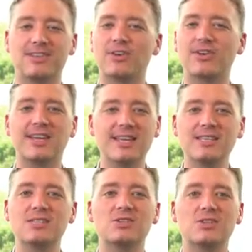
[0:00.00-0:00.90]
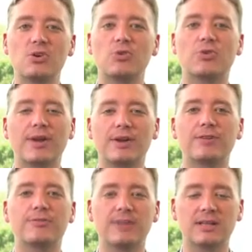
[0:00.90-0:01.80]
There is no
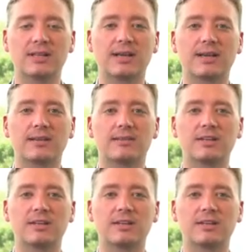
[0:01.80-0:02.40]
greater feeling